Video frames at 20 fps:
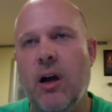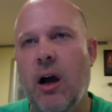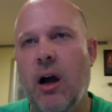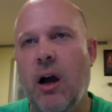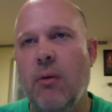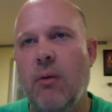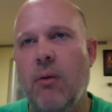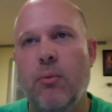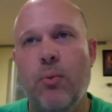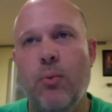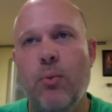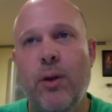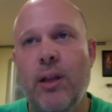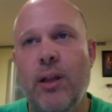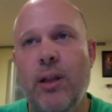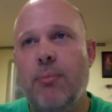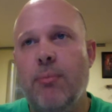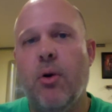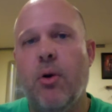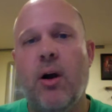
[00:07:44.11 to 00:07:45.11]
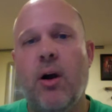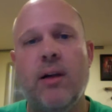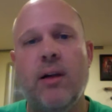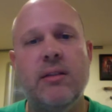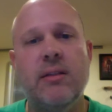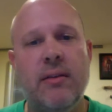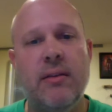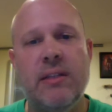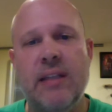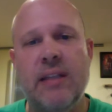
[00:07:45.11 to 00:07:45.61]
a really broad
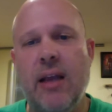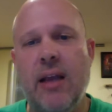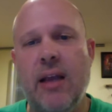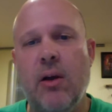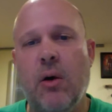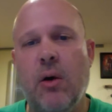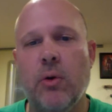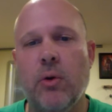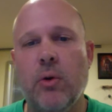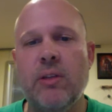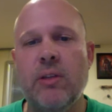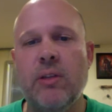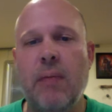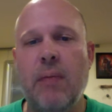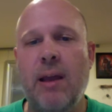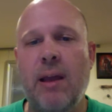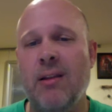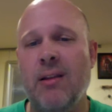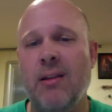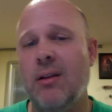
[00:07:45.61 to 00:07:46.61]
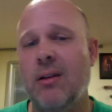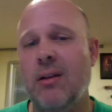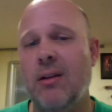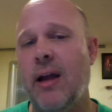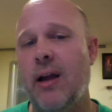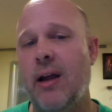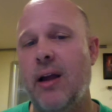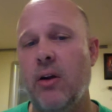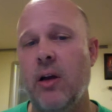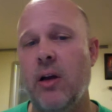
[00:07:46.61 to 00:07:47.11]
set of stakeholders that may look
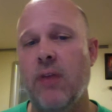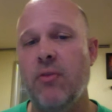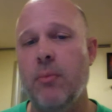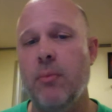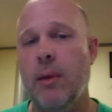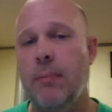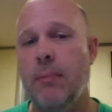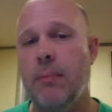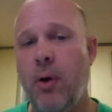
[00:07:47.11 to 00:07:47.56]
like our government